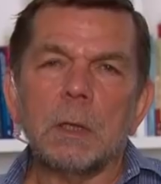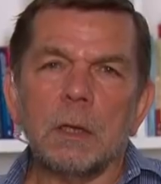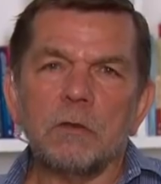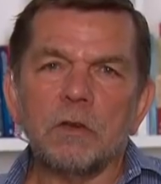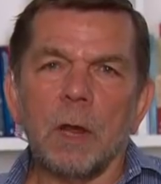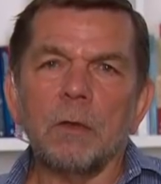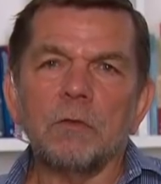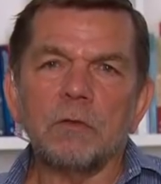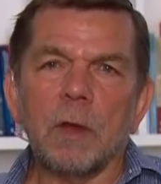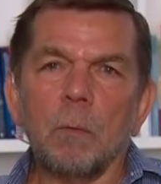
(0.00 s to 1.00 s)
that
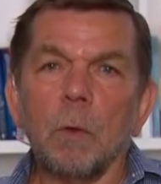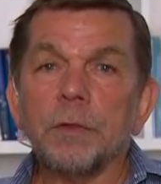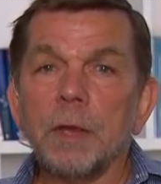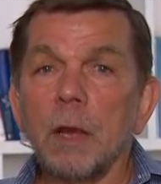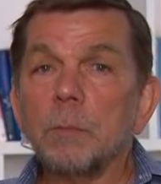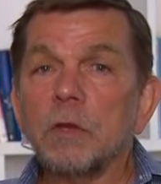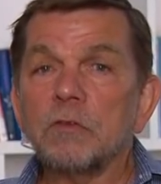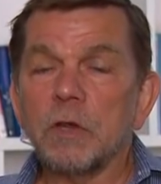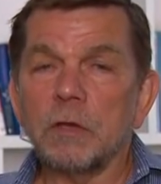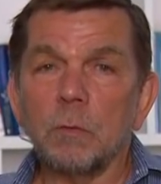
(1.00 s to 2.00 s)
shows what the opening
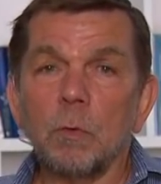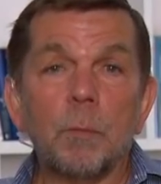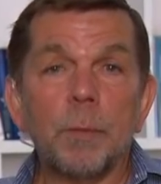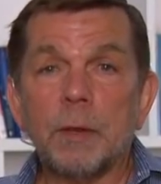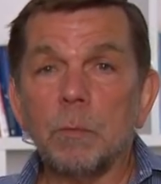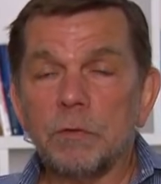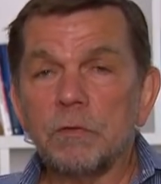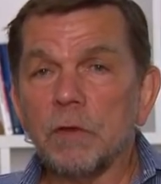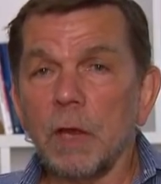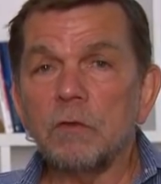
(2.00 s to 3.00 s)
schedule will be with,
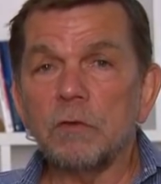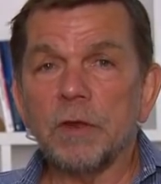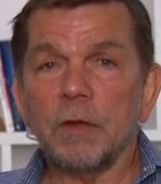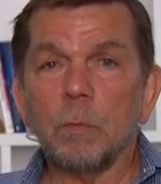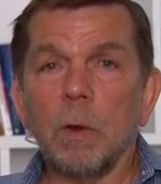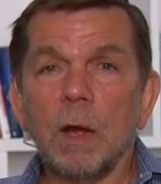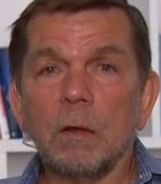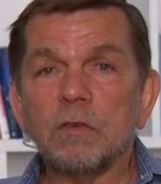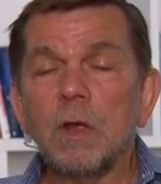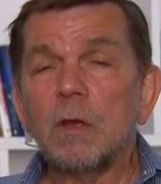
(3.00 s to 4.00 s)
say, New South
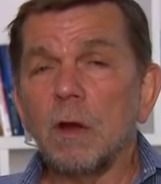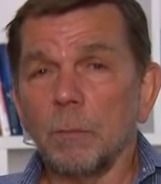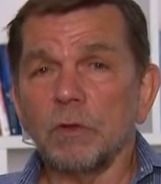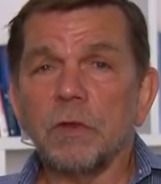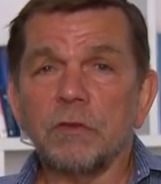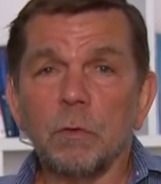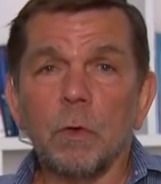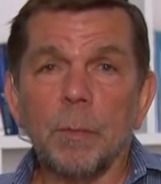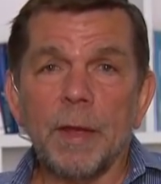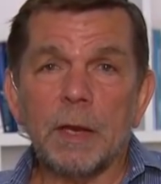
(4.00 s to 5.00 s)
Wales. I'm not so
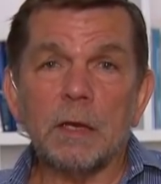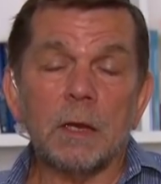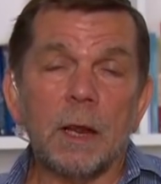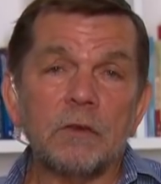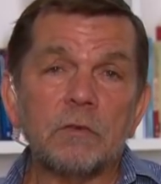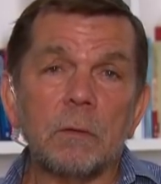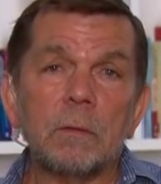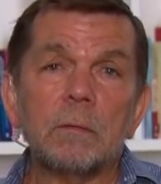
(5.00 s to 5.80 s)
sure about international.